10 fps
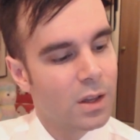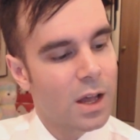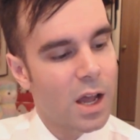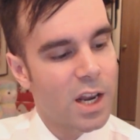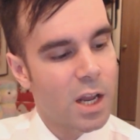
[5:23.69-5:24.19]

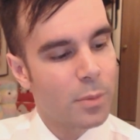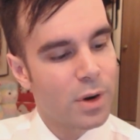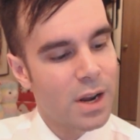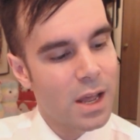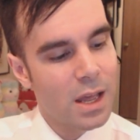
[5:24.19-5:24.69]

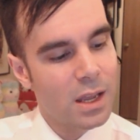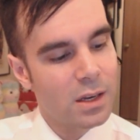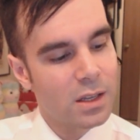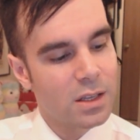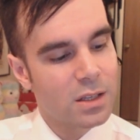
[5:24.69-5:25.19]
Number
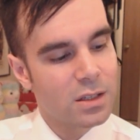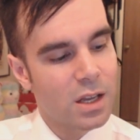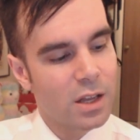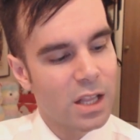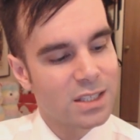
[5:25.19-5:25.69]
9 is
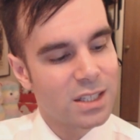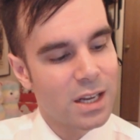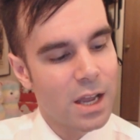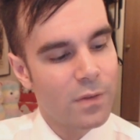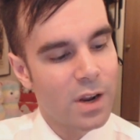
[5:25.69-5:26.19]
lesson
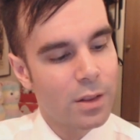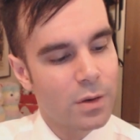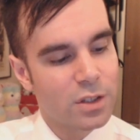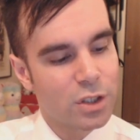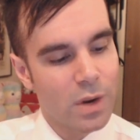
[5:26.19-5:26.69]
9 rather
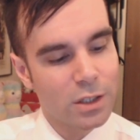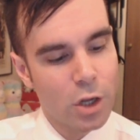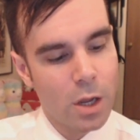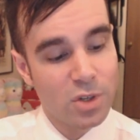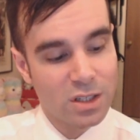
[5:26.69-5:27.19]
is direct
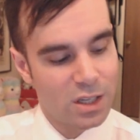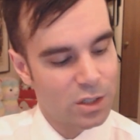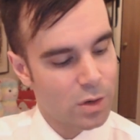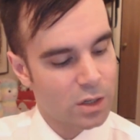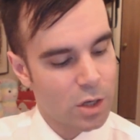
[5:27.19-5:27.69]
object and
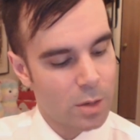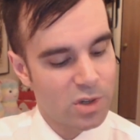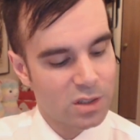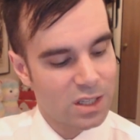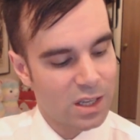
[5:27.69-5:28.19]
indirect object,